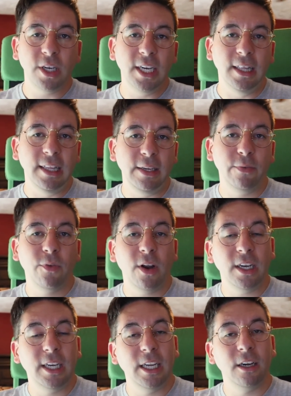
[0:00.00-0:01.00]
in the
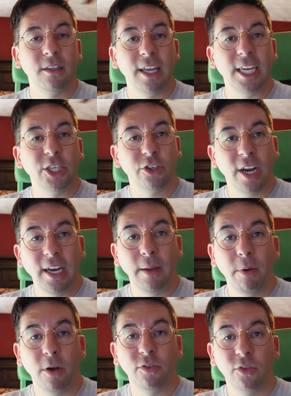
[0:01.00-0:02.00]
Frontierland
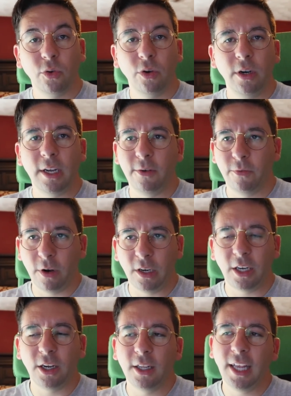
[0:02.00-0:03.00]
Trading Post store in
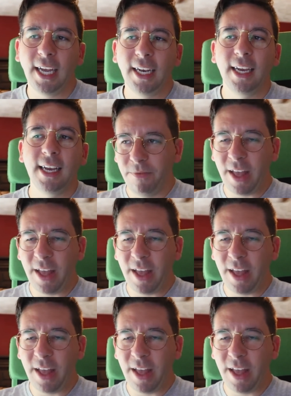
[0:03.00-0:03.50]
Frontierland.